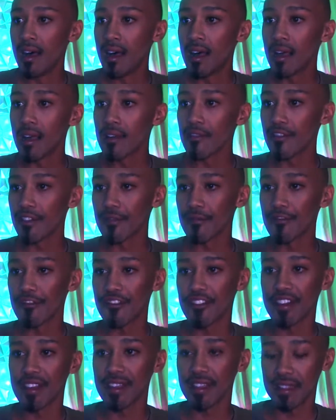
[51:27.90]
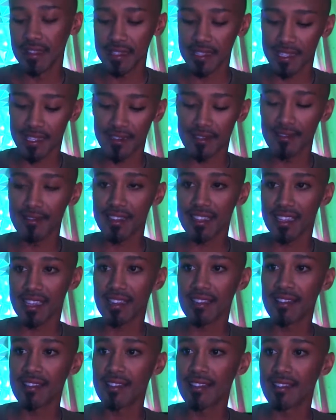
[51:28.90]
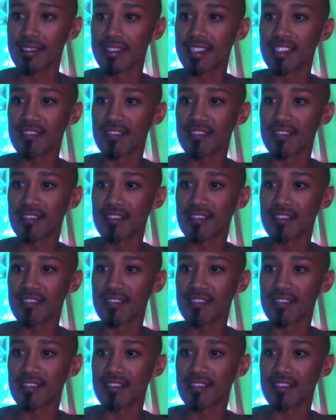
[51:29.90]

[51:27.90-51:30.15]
From France? Oh, yes.